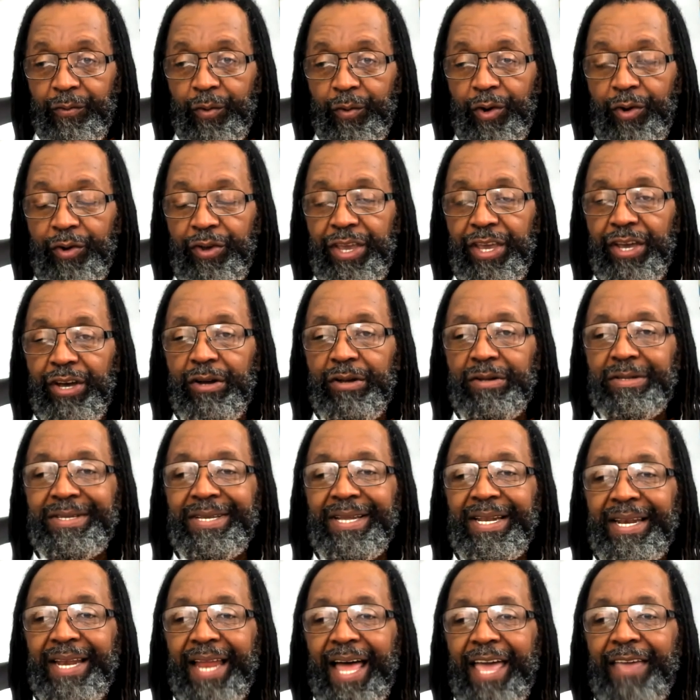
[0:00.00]
will yield to
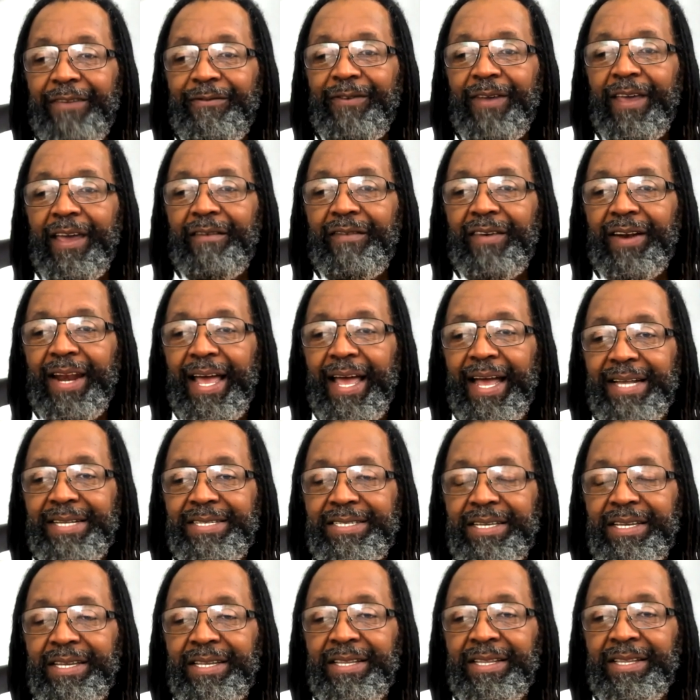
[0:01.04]
life
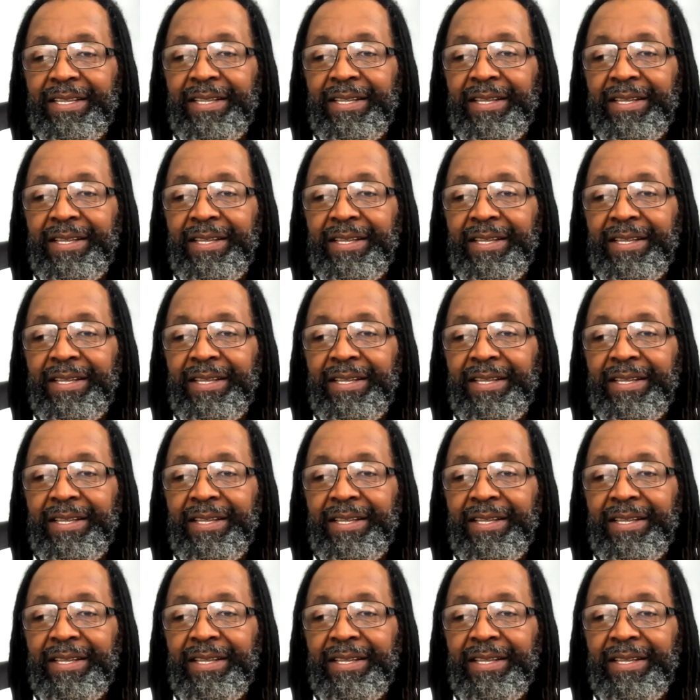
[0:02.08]
everlasting,